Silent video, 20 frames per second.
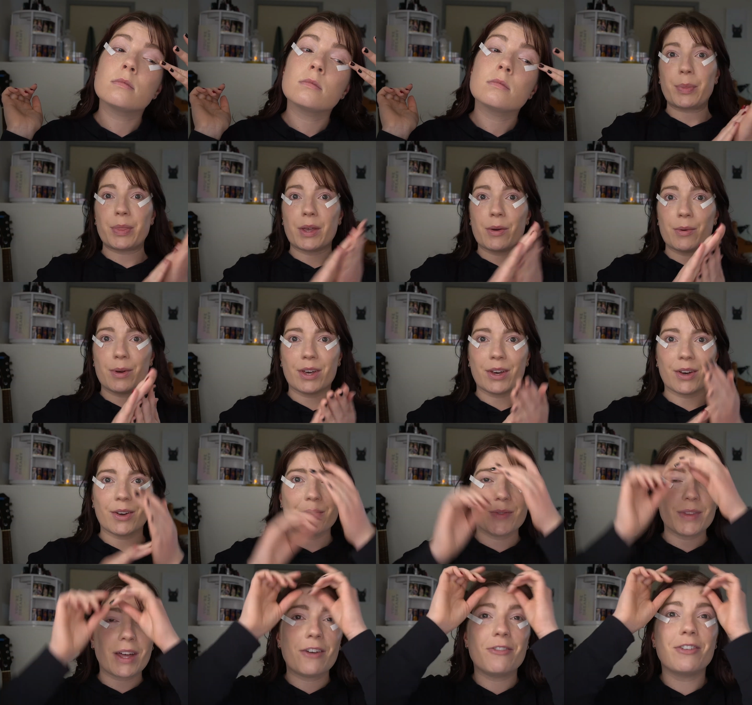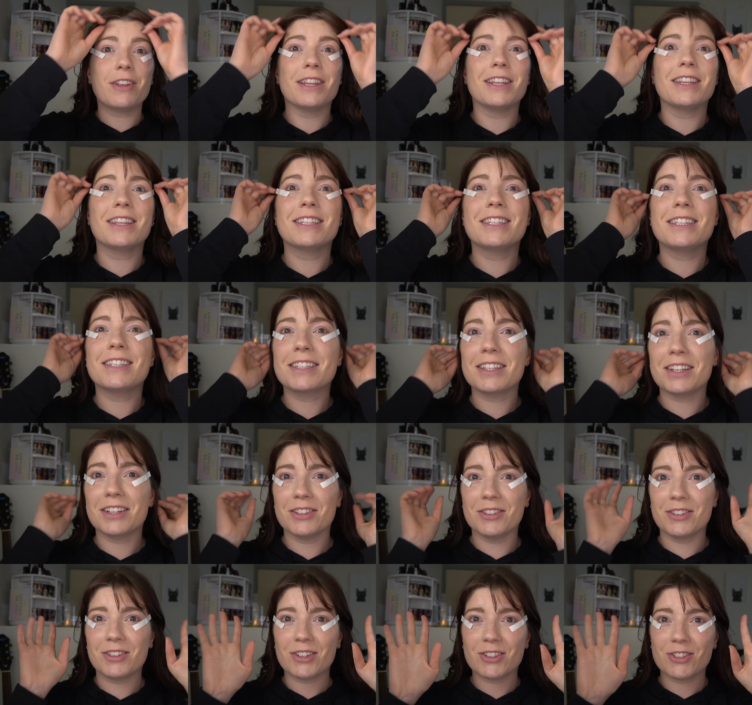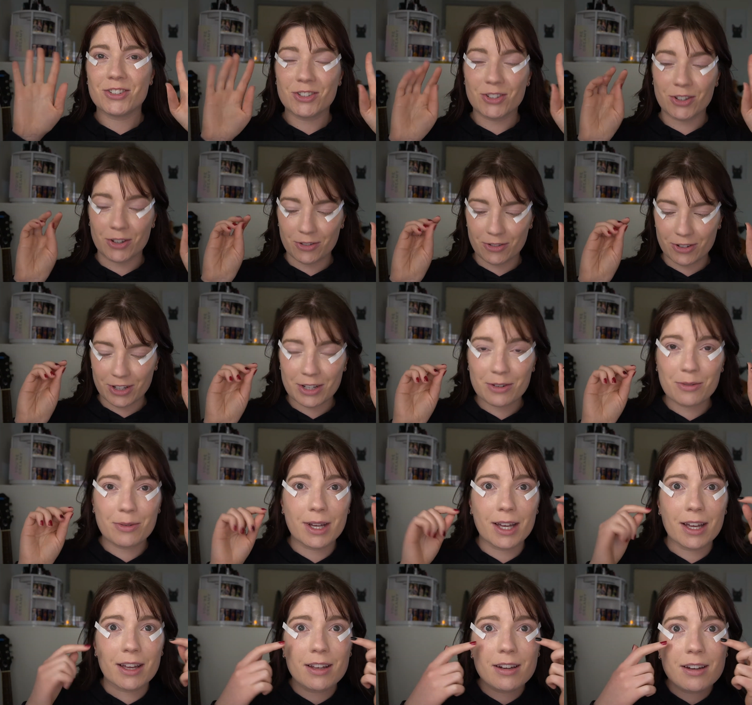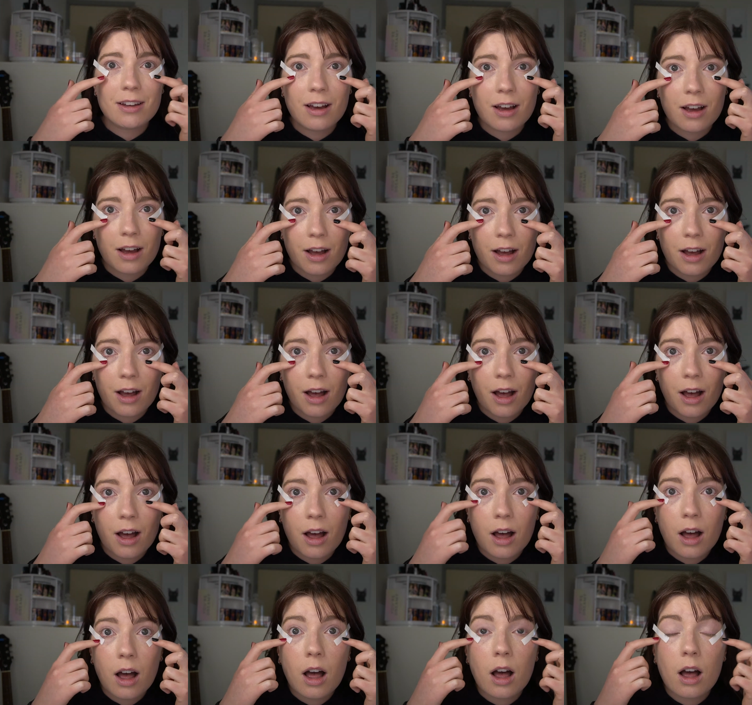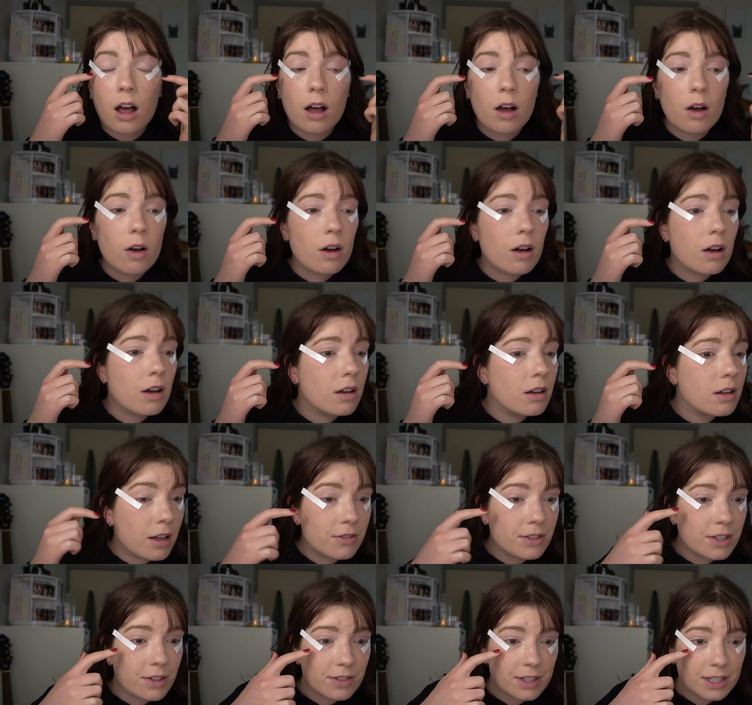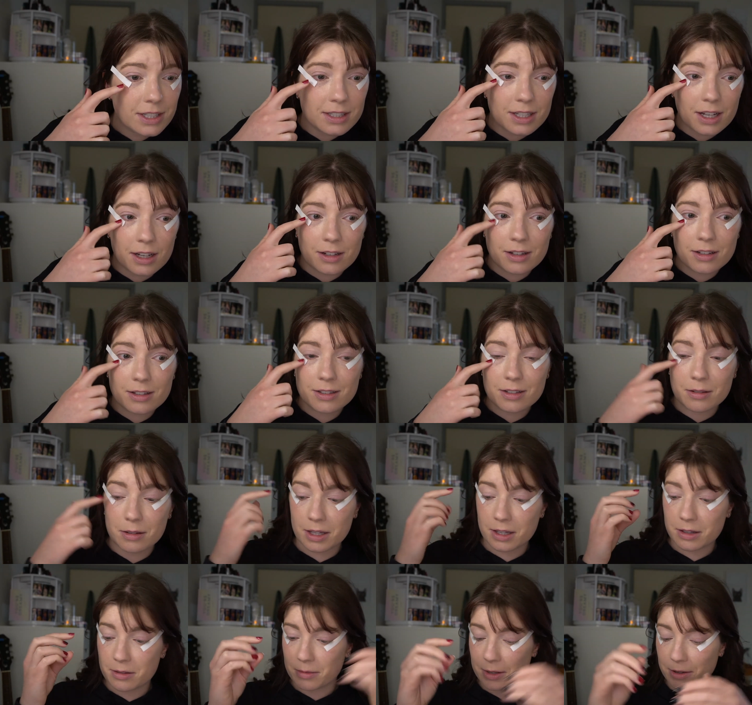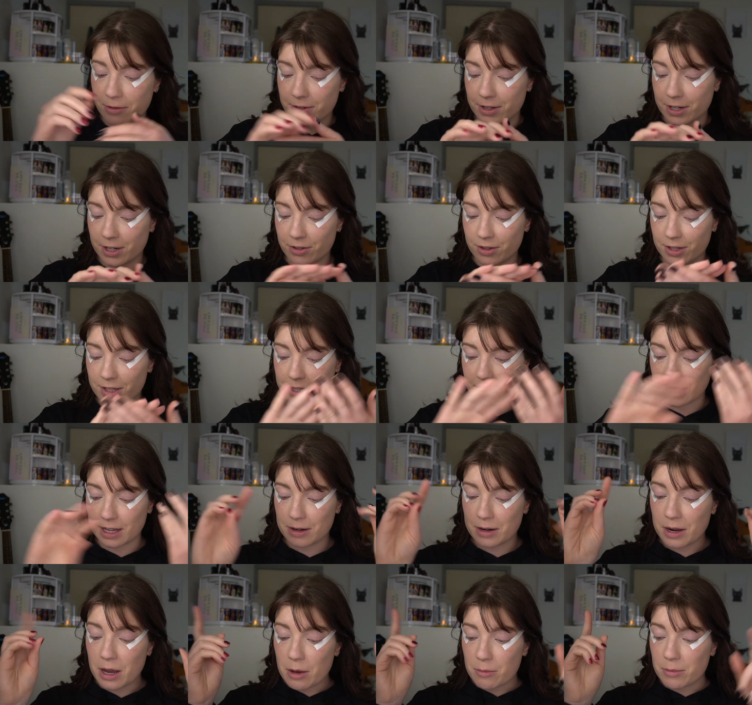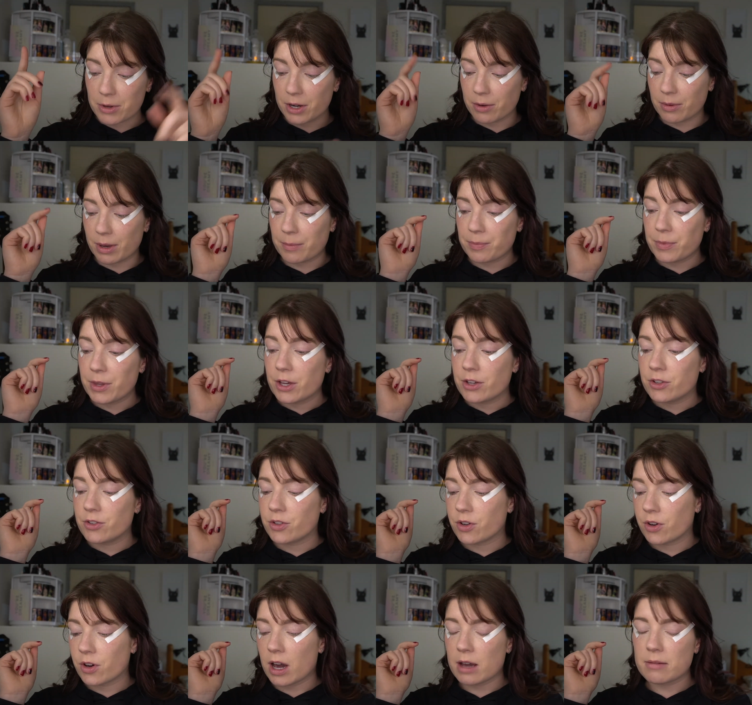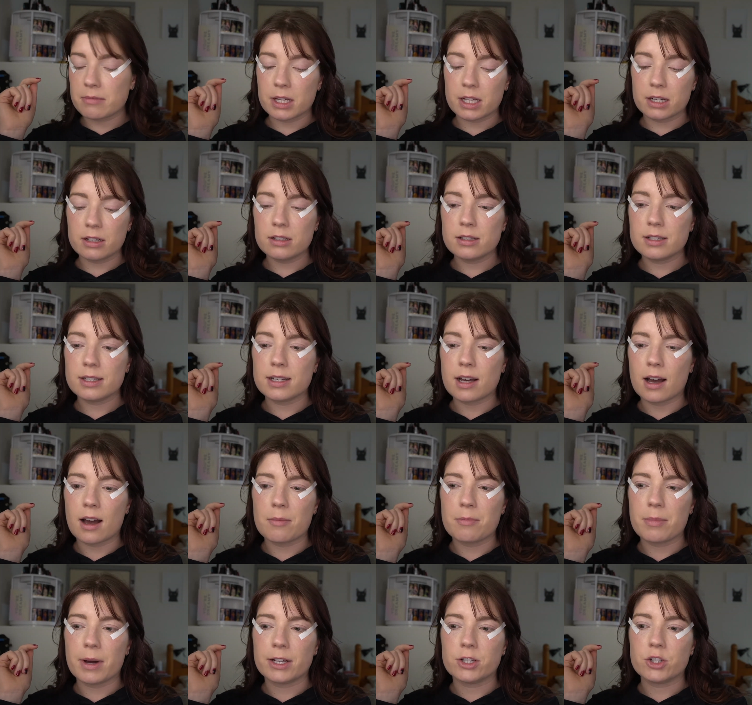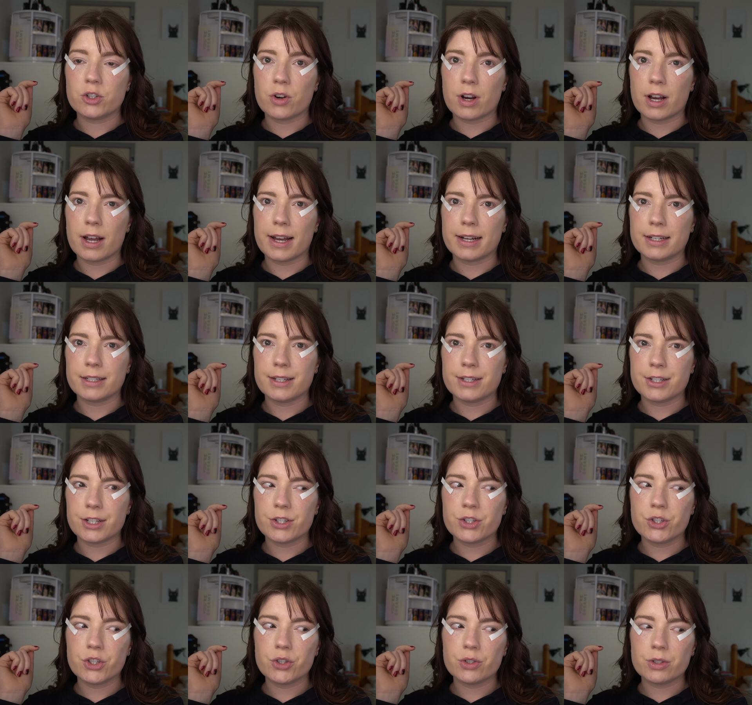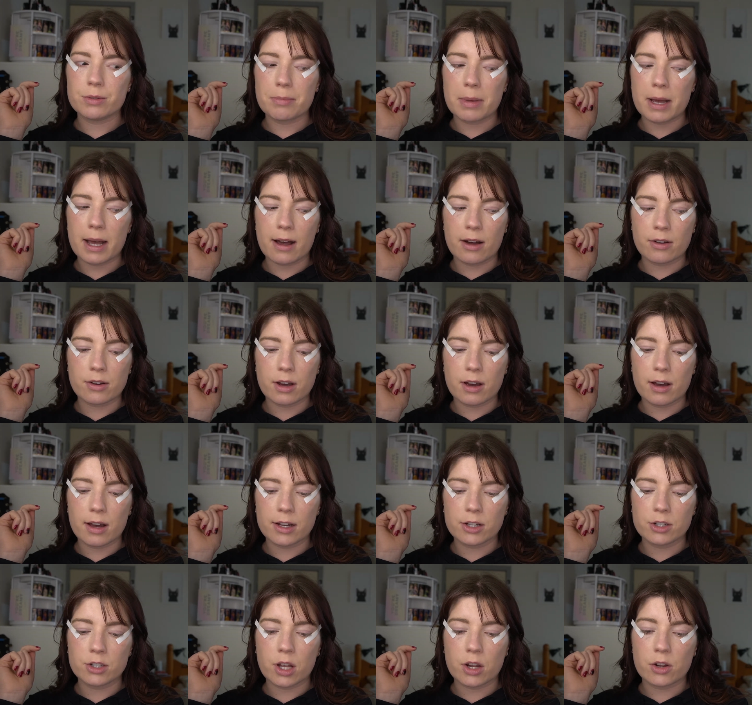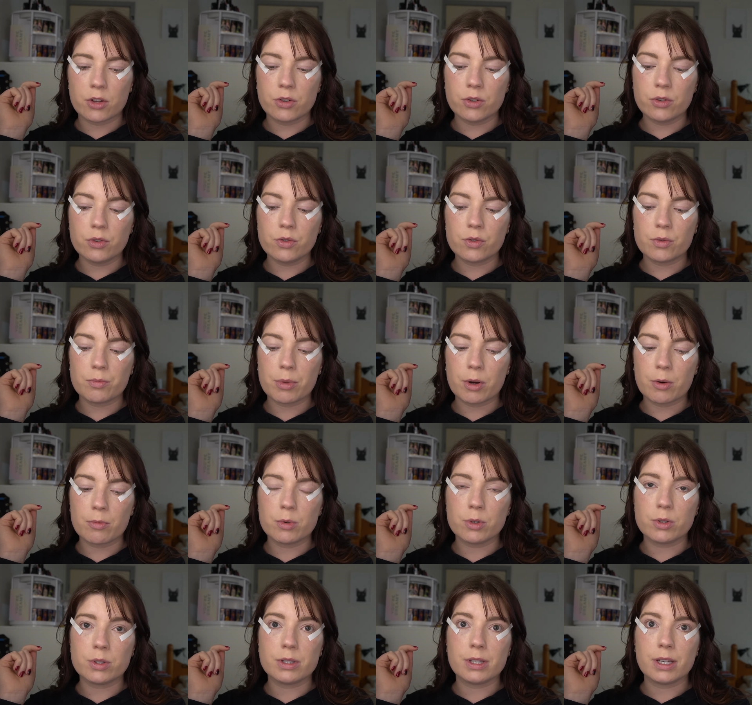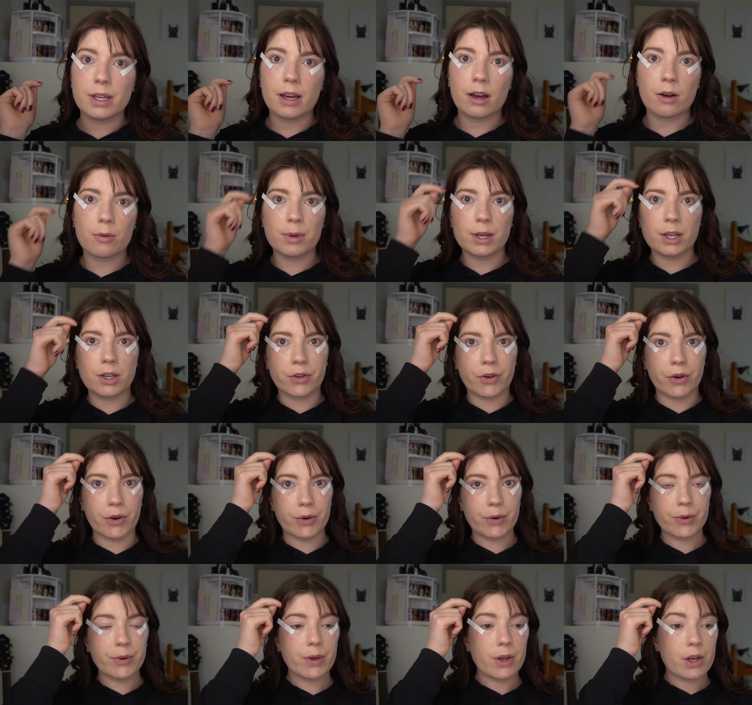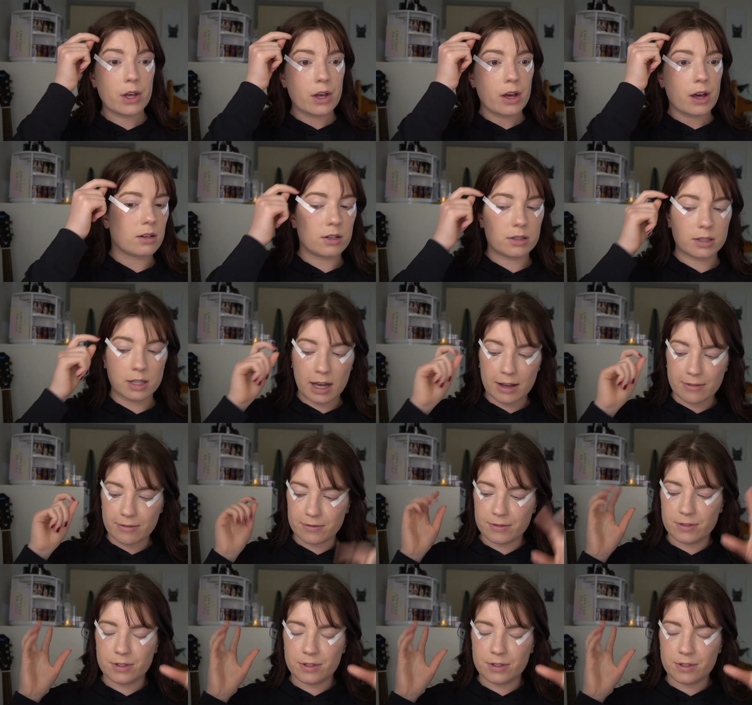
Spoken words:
There we go. I feel like this is gonna look so freaking weird. I've definitely done something a bit funny on this side. But anyway, so I'm gonna start by trying to just use powder eyeshadows, but we'll see how we go because I